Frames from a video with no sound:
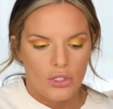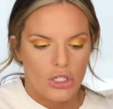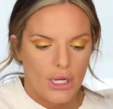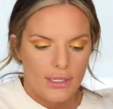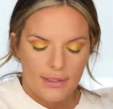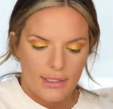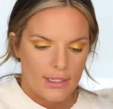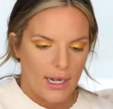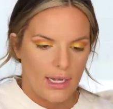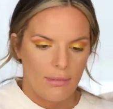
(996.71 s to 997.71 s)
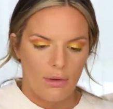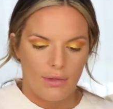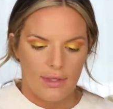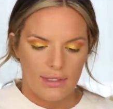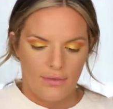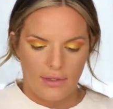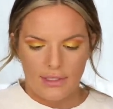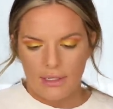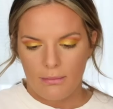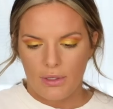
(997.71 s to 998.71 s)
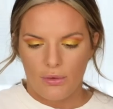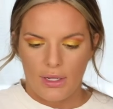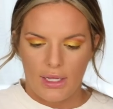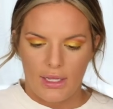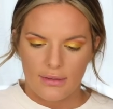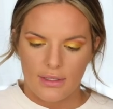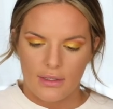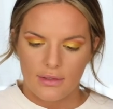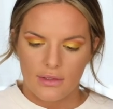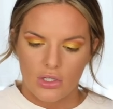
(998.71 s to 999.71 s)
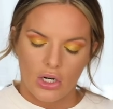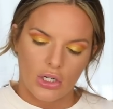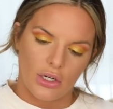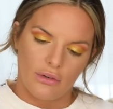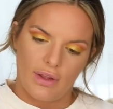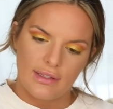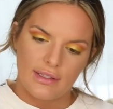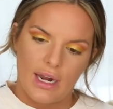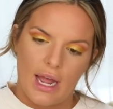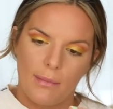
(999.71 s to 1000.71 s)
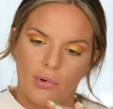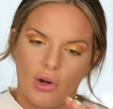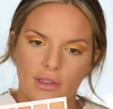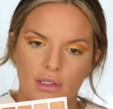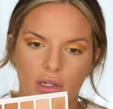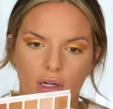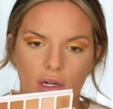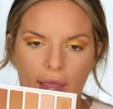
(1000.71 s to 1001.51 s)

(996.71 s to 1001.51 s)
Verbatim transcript: just a tiny bit with this Fenty Beauty Sunstalker Face and Eye Bronzer.